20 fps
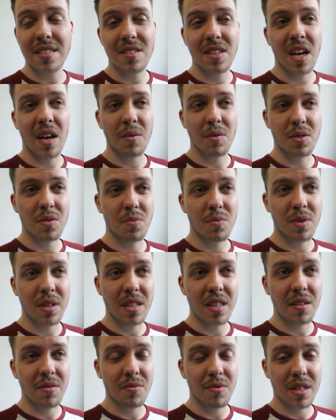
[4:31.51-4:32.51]
so that was
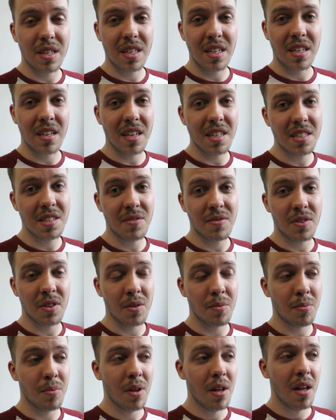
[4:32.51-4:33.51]
really, really nice of
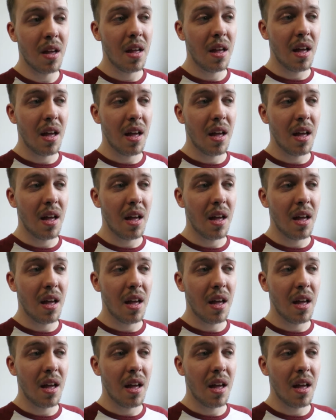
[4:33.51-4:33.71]
them,